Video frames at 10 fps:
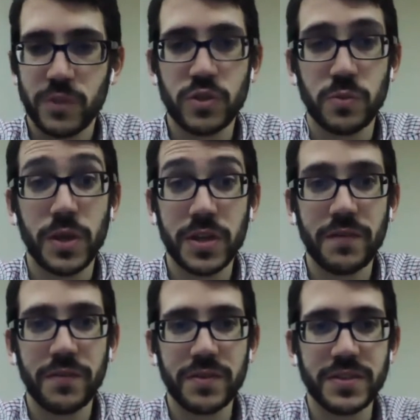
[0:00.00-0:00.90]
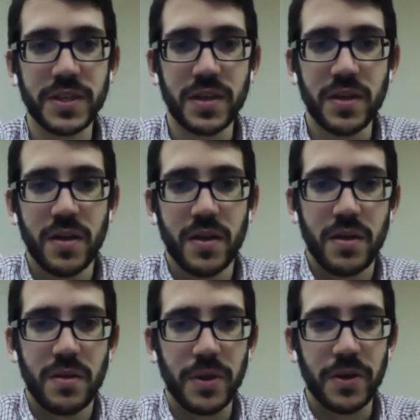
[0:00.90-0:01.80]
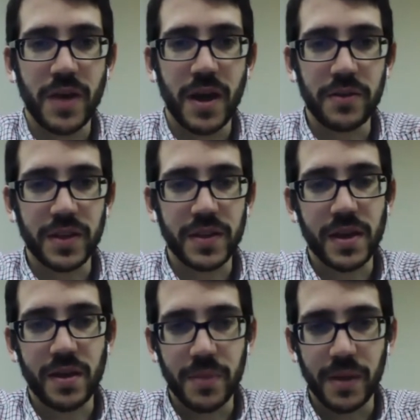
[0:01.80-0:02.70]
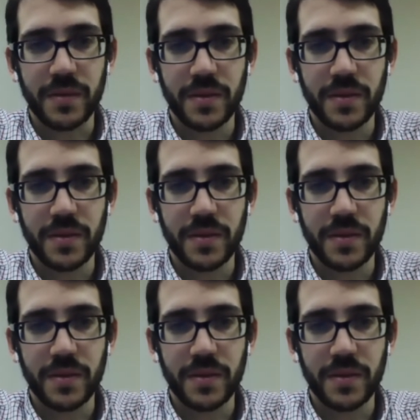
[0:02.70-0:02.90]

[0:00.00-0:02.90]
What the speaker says: we could definitely see bigger titles like that coming.